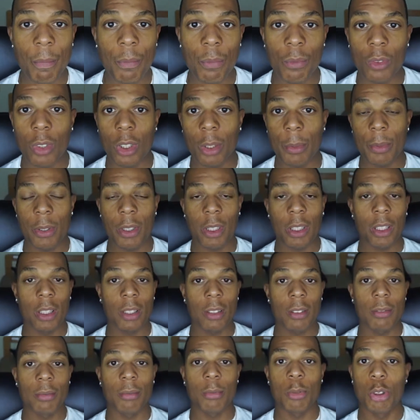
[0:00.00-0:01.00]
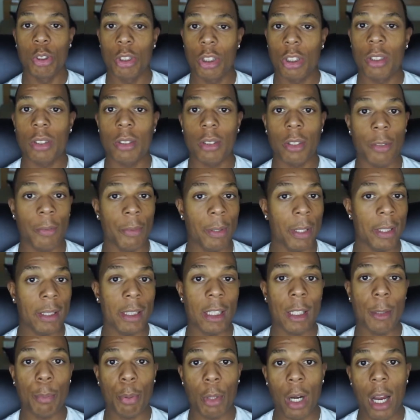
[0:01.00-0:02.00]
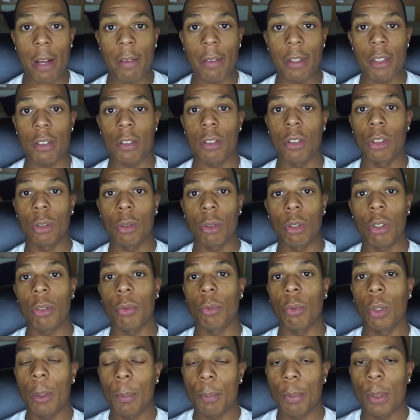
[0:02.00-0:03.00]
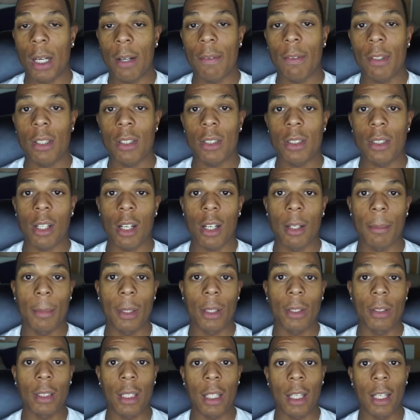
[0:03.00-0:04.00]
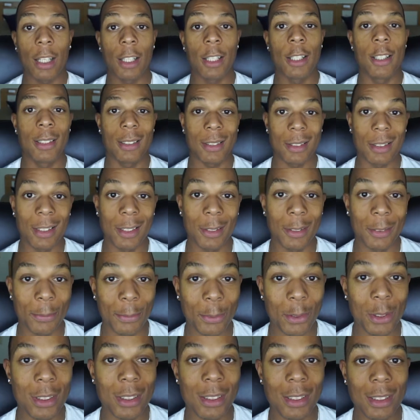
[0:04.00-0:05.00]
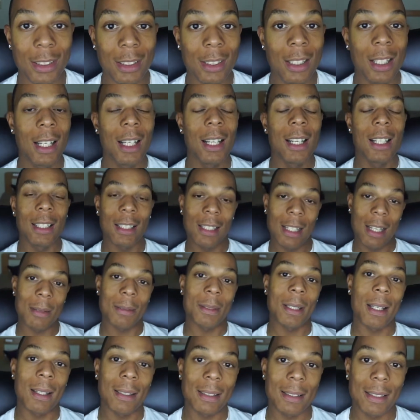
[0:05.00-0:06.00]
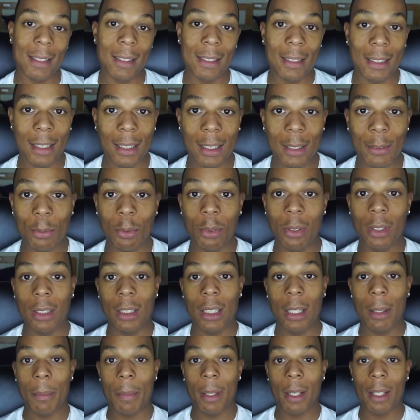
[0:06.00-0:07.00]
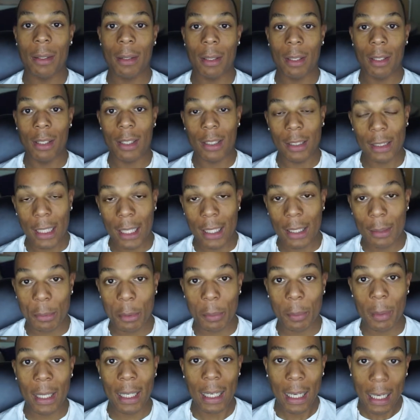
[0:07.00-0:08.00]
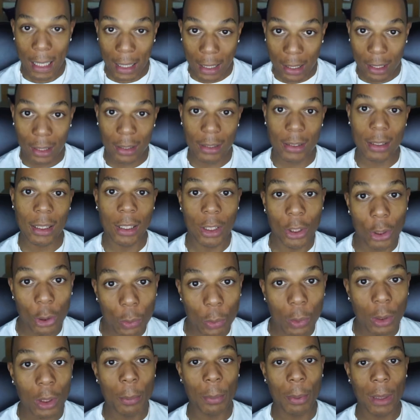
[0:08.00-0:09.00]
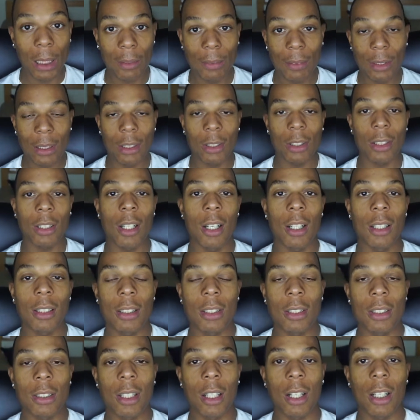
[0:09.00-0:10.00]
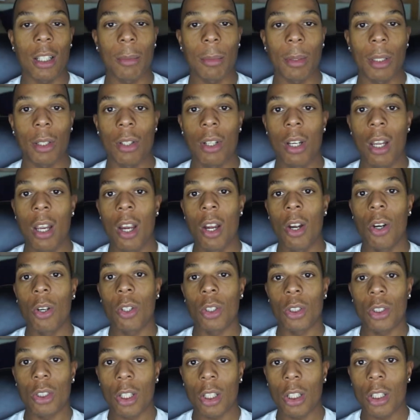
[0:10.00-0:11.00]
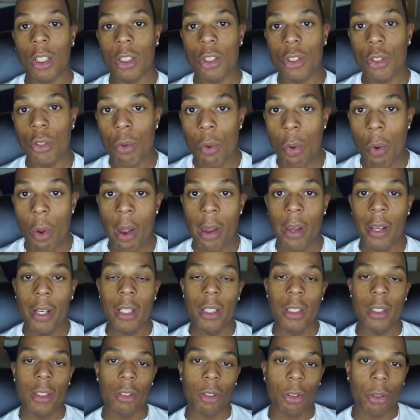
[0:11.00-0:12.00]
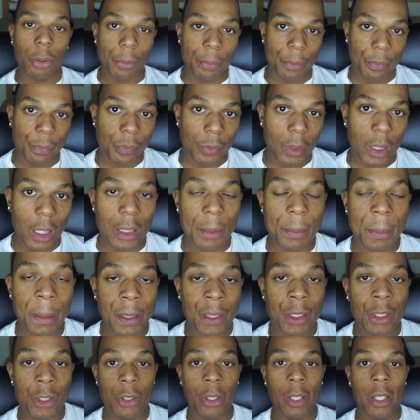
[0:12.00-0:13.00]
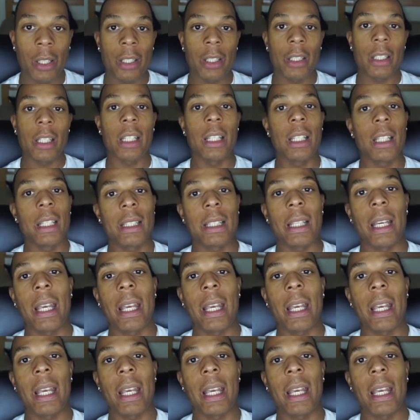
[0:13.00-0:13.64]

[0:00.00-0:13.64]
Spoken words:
You know what I'm saying? You just, if they said private, you know what private is talking about. And unfortunately, 9 times out of 10, if you looked at them and made eye contact, you were the private they were talking about or talking to. So that was basic training. Then you get to